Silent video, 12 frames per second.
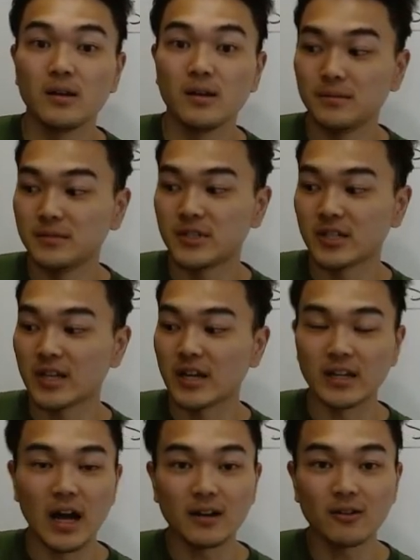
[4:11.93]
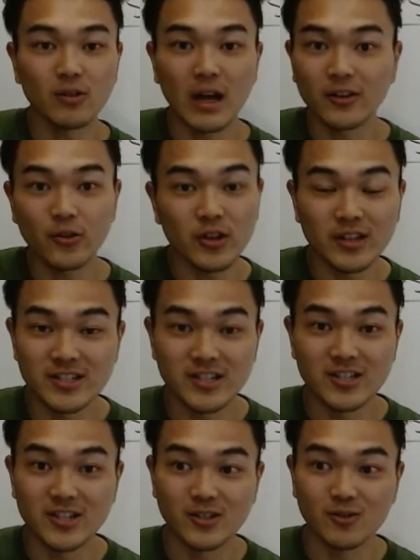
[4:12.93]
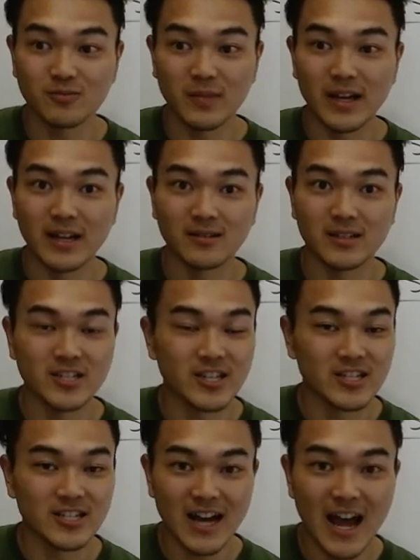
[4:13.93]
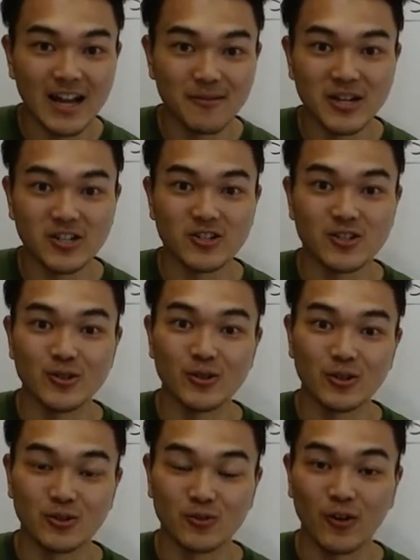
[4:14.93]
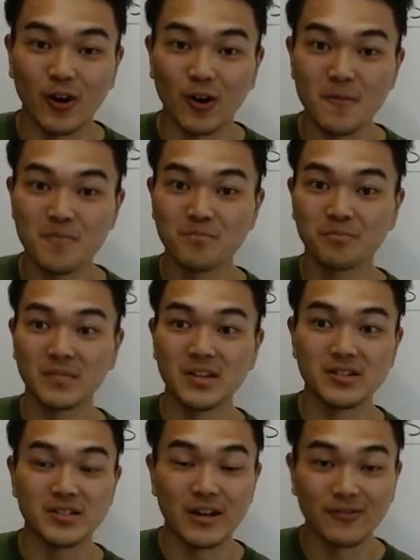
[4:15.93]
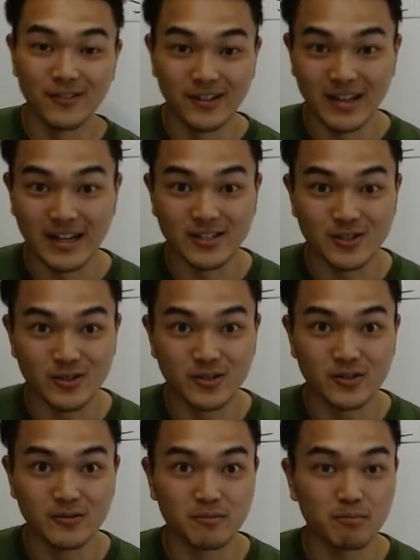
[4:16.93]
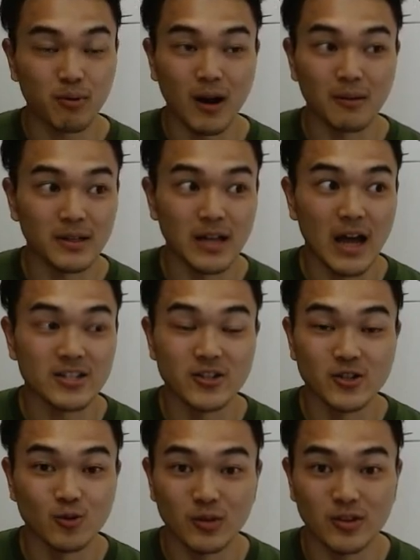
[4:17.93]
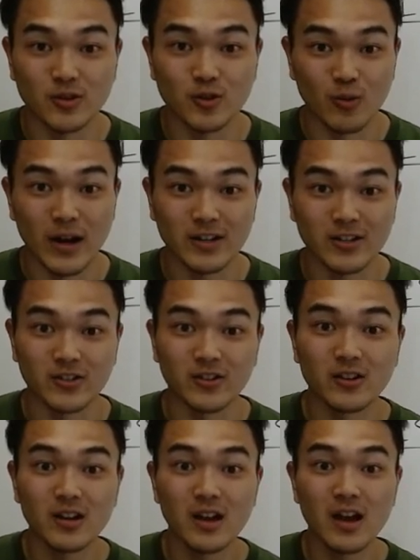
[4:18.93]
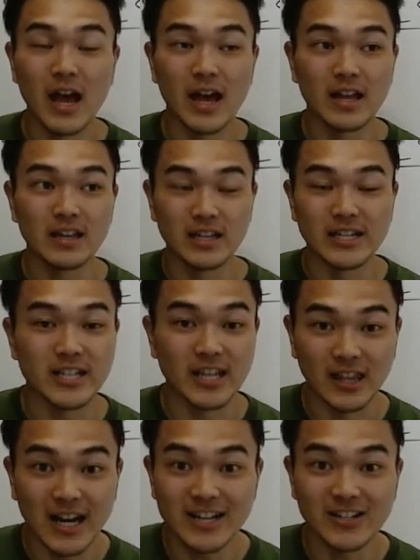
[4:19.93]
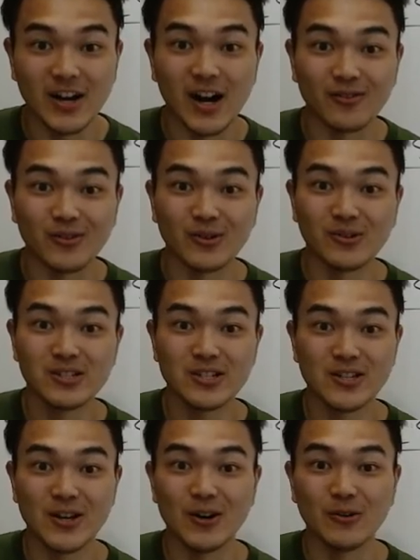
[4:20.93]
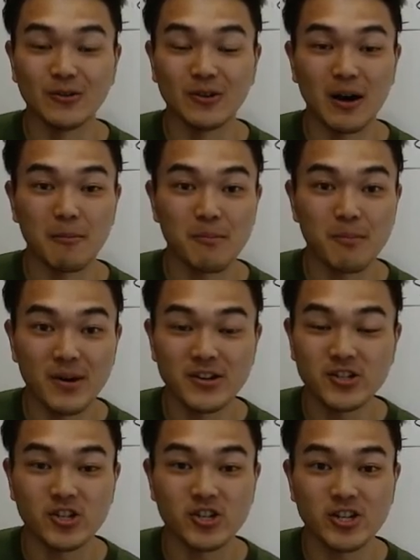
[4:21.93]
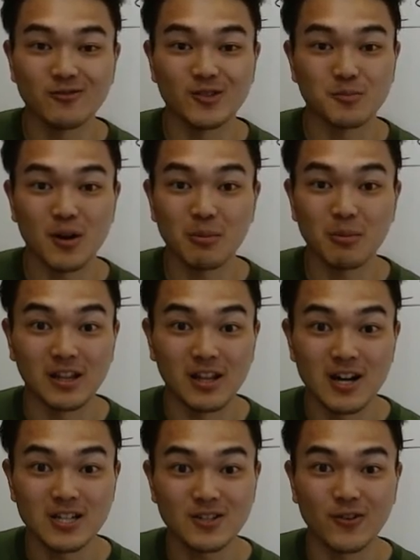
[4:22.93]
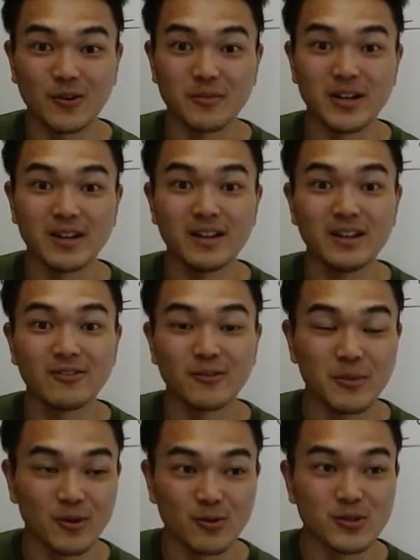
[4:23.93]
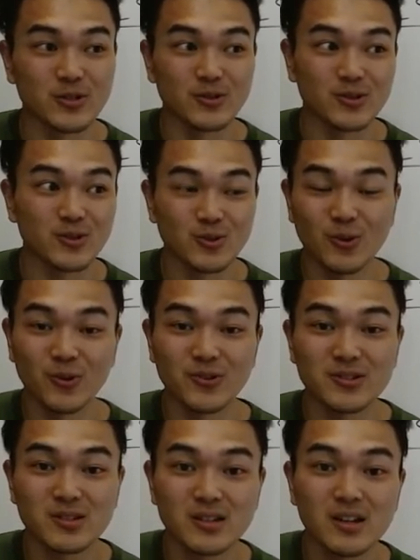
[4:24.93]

It's just like I don't think this is a, like, this is not animation studio's fault. It's definitely like probably has to do with the director. And it's a light novel, so a bunch of shit was probably lost from it, from the original source.